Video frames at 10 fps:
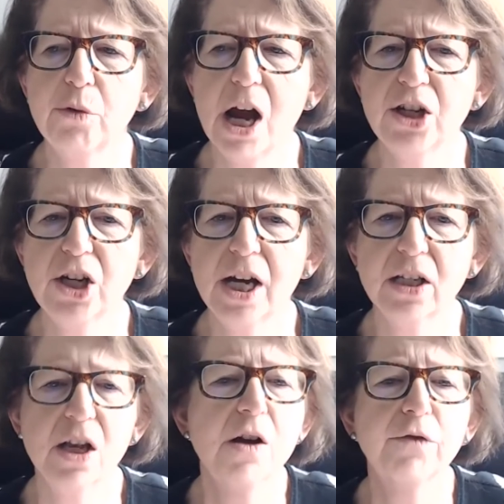for
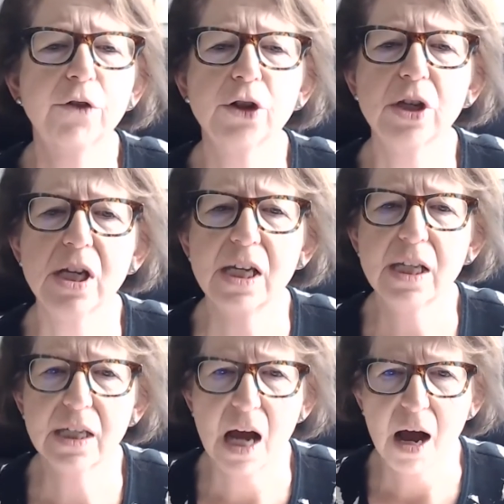projects
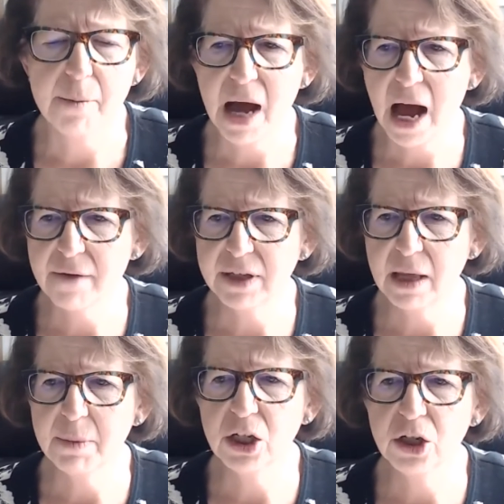versus um, having
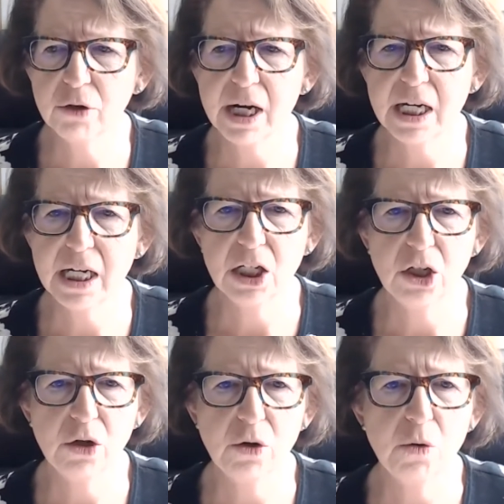them integrate
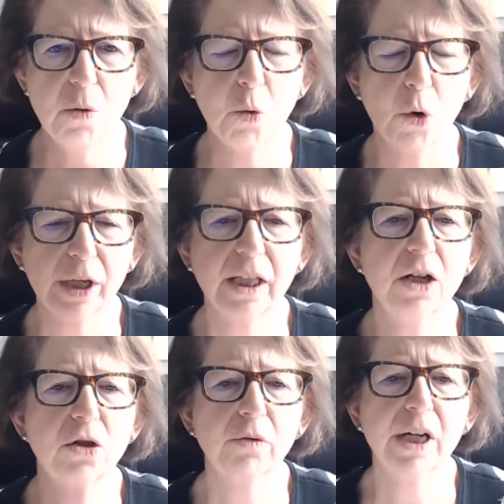into work that
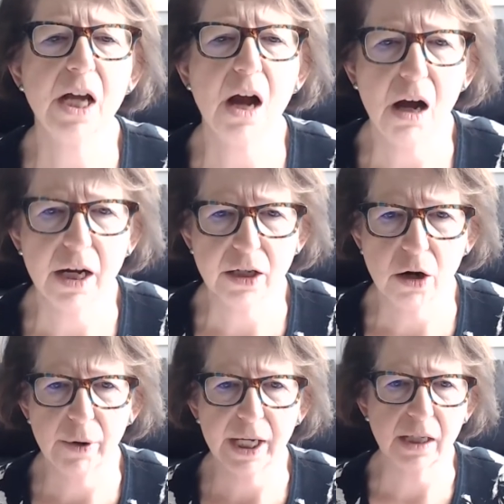is already
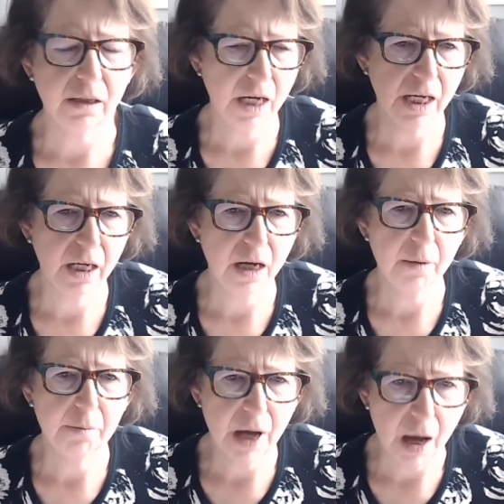ongoing and taking
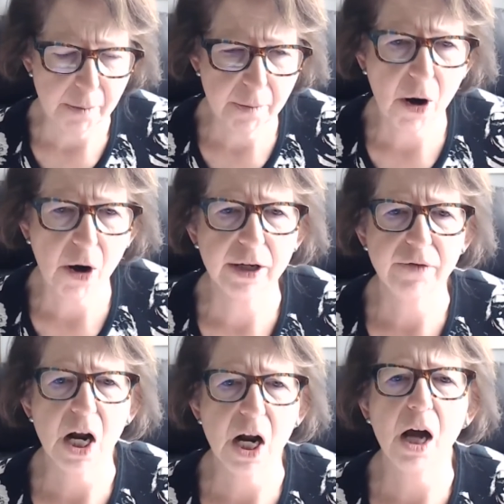up a part of
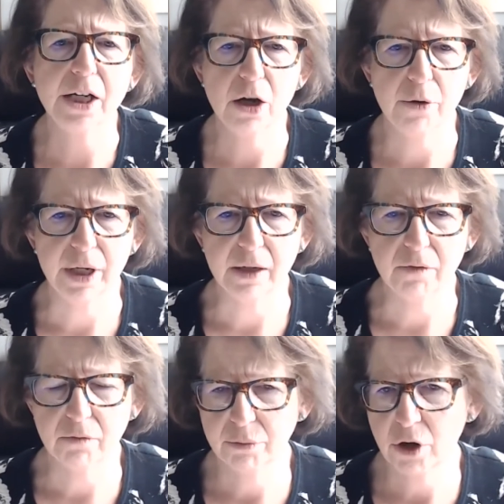an ongoing
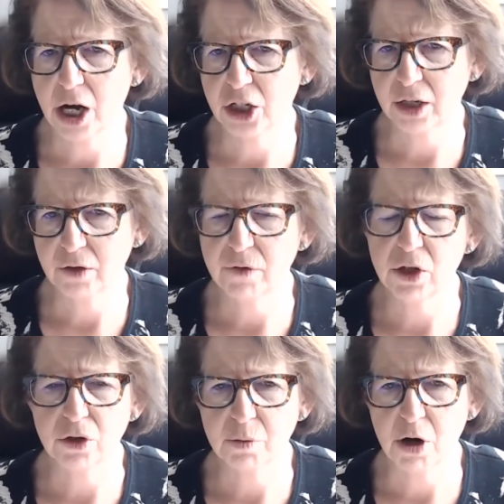project,
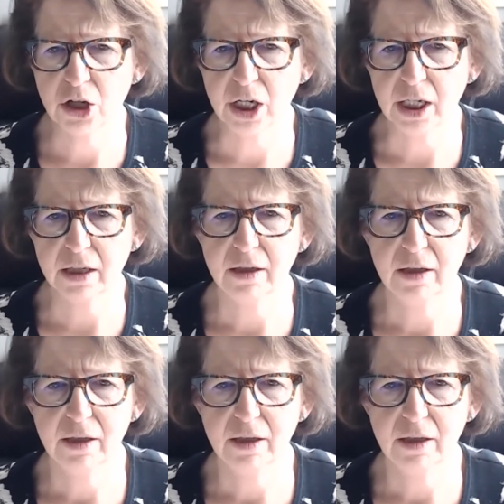research project?